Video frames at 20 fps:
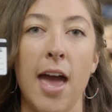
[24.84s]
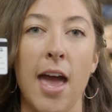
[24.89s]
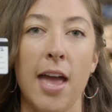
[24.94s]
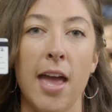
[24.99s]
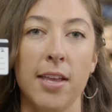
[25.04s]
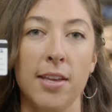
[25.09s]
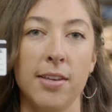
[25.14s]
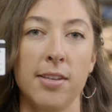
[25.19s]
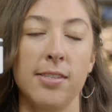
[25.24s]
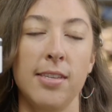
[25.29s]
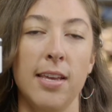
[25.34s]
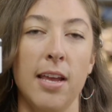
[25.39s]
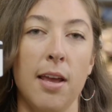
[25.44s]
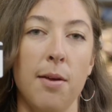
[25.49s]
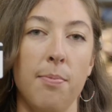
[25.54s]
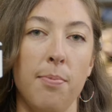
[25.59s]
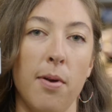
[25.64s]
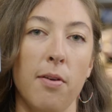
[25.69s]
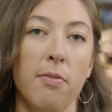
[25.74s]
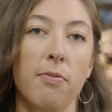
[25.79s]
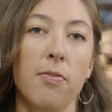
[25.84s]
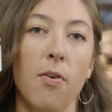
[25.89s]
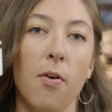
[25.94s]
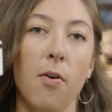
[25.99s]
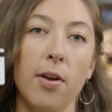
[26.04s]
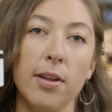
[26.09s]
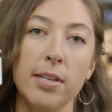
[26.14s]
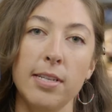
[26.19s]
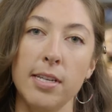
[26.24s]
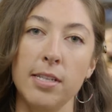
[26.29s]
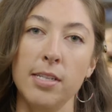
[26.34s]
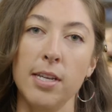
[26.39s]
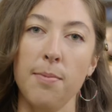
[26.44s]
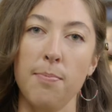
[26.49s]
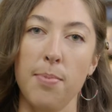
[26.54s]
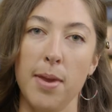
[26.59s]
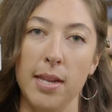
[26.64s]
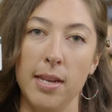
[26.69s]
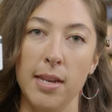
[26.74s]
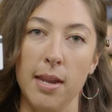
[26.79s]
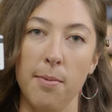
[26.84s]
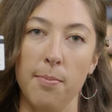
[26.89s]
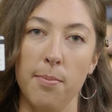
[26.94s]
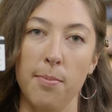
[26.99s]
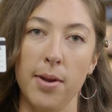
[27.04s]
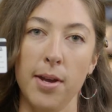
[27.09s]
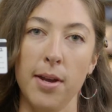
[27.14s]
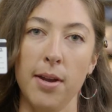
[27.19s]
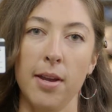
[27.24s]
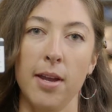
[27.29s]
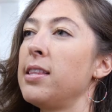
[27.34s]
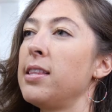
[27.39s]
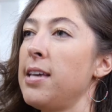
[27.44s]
and you'll set up a 4-digit PIN number.